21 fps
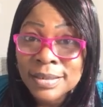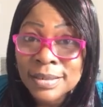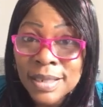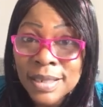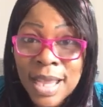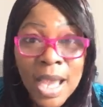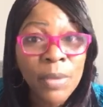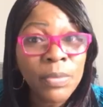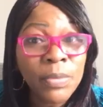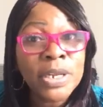
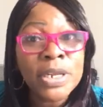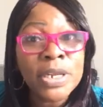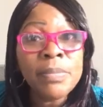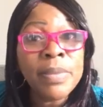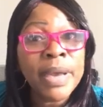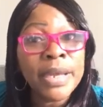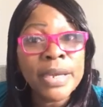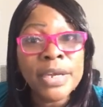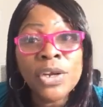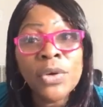How would
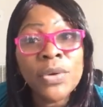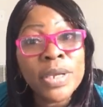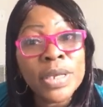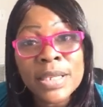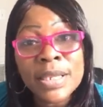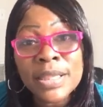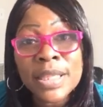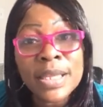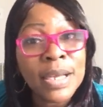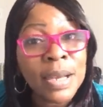anybody know
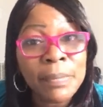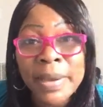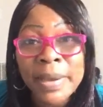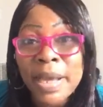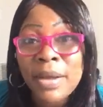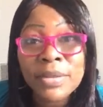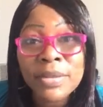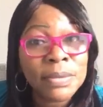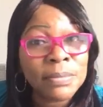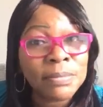anything
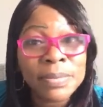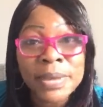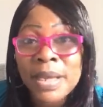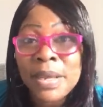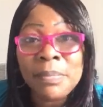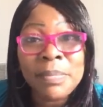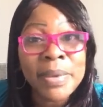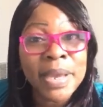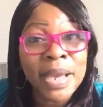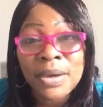about
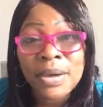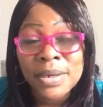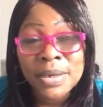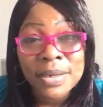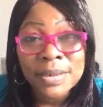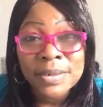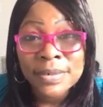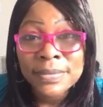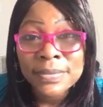it?